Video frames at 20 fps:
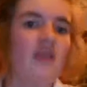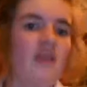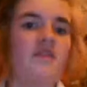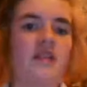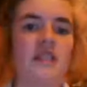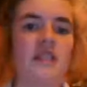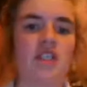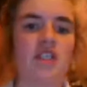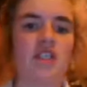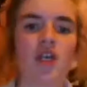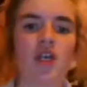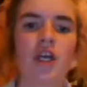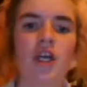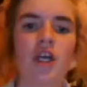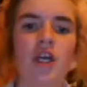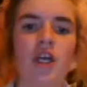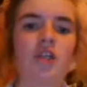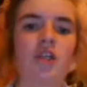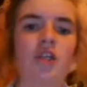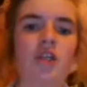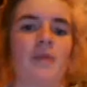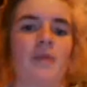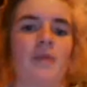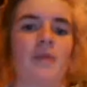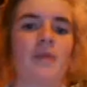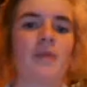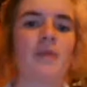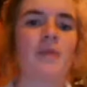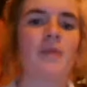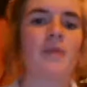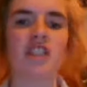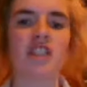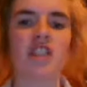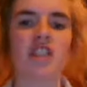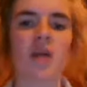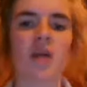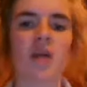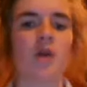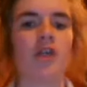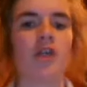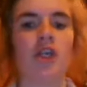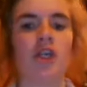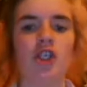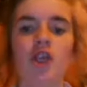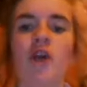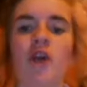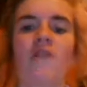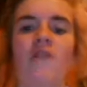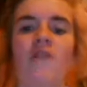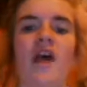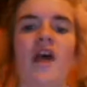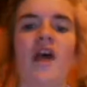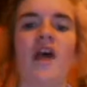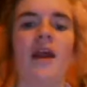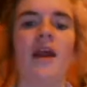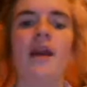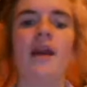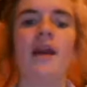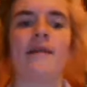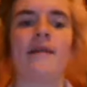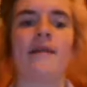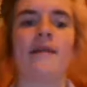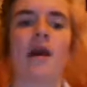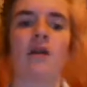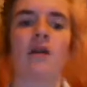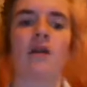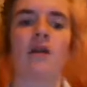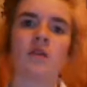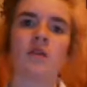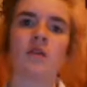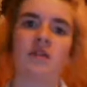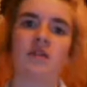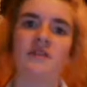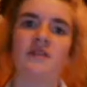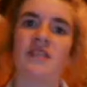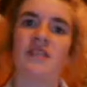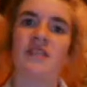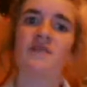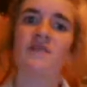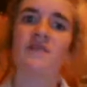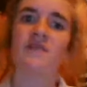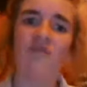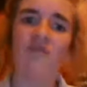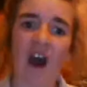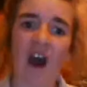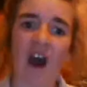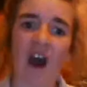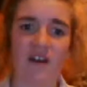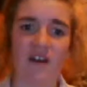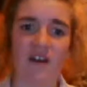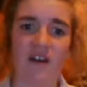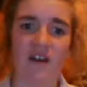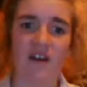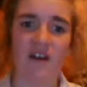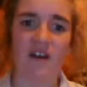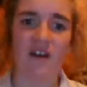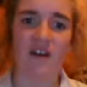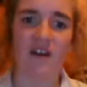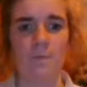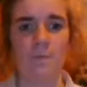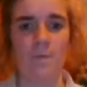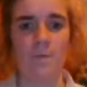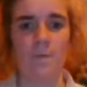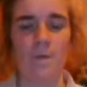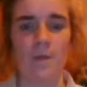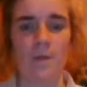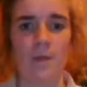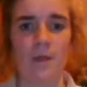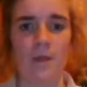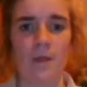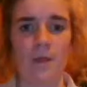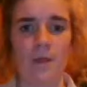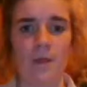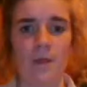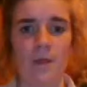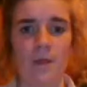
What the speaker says: Then the screen goes black and the credits start rolling and you don't find anything out until the end of season 5. You